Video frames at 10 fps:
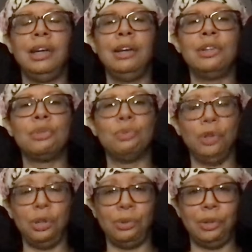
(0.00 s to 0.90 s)
is
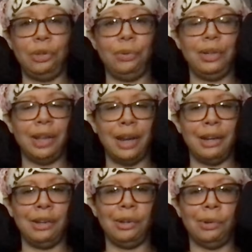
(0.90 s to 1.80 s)
really going to
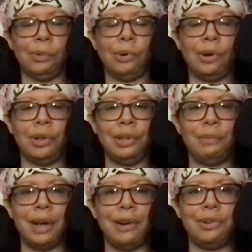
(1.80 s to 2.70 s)
enlighten you on the
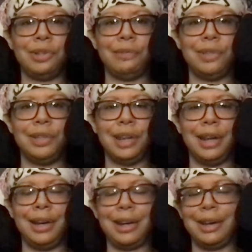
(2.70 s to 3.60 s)
matters of
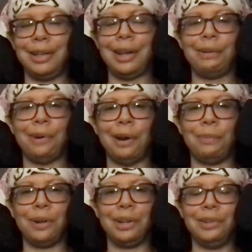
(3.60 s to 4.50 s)
today, kind of like why I
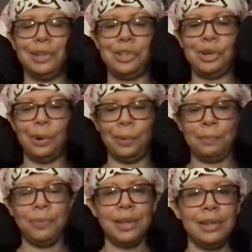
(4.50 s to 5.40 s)
bring you this show,
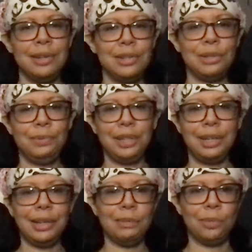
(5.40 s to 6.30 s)
so we
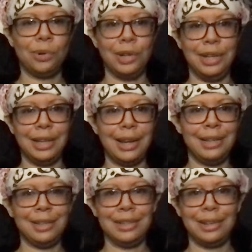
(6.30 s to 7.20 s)
can get more
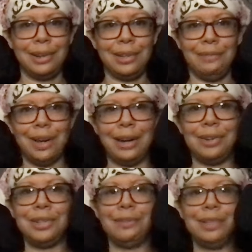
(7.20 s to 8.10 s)
enlightened on the
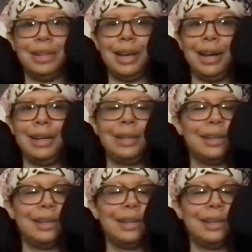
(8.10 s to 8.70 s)
matters of today.